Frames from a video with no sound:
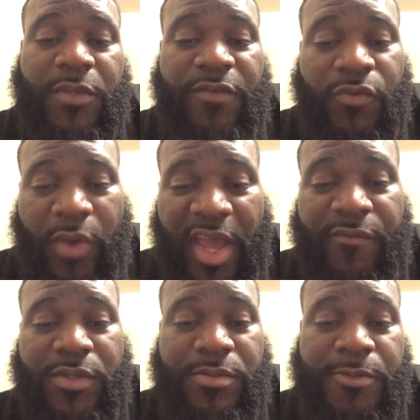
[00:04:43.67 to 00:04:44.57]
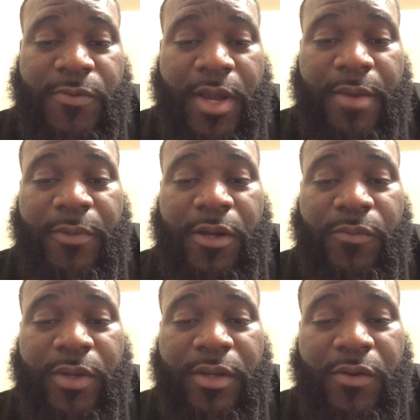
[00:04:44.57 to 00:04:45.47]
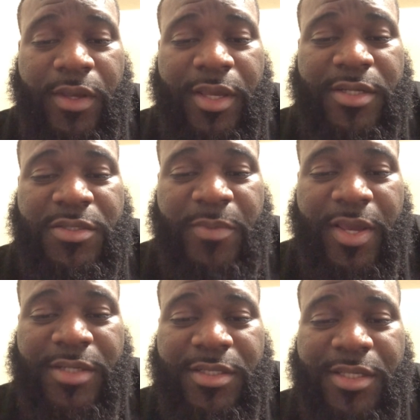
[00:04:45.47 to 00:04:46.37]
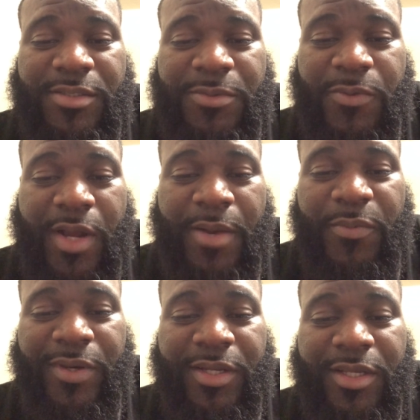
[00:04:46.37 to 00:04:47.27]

If you haven't subscribed already, go ahead and smash that subscribe button.